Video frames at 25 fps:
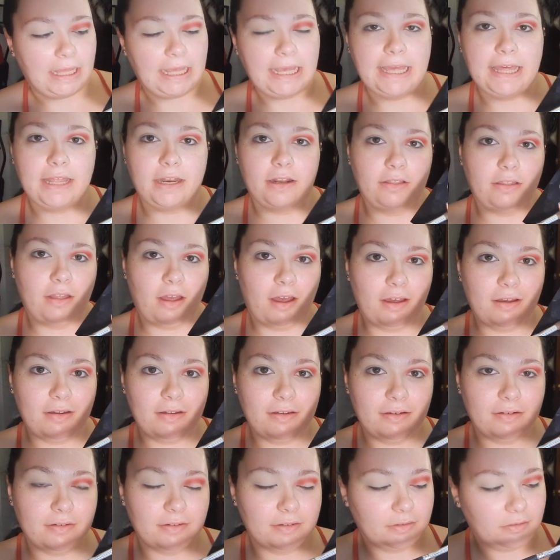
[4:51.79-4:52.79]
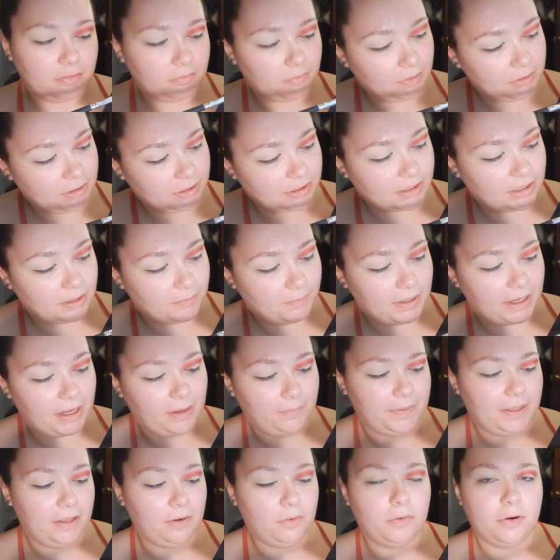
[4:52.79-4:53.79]
Analog. We're just going to pick
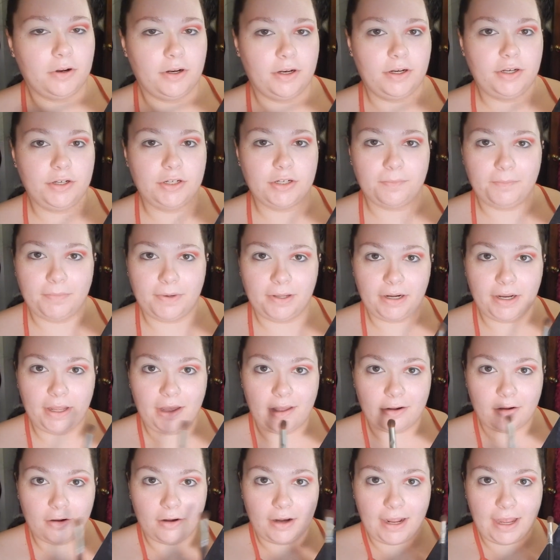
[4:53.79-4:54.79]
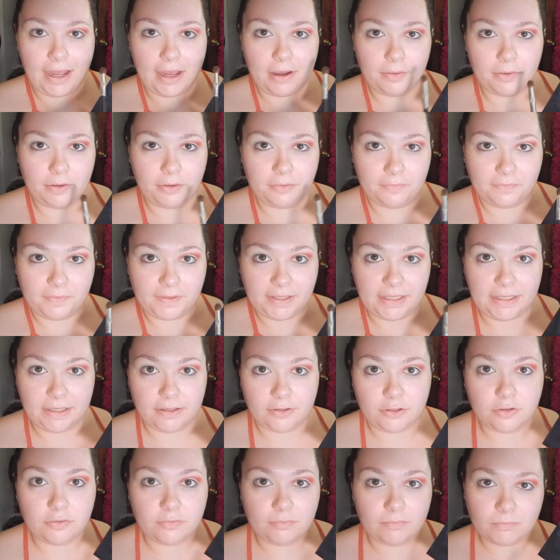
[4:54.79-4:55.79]
up that orange and put it on our outer
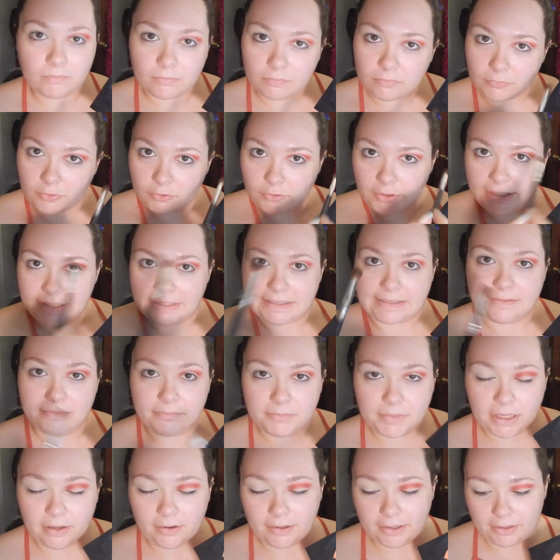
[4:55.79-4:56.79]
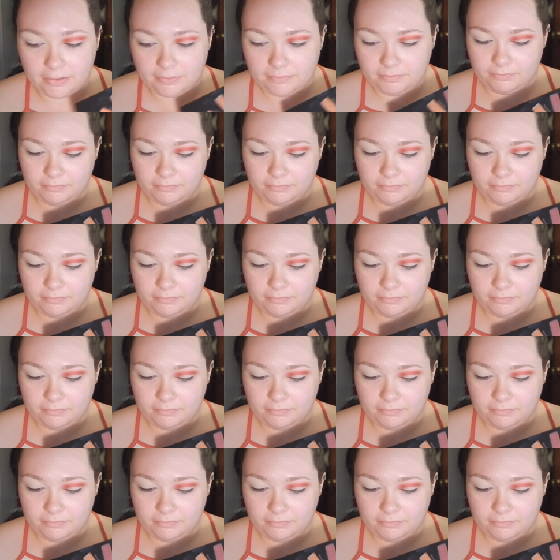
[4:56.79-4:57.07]
V crease area.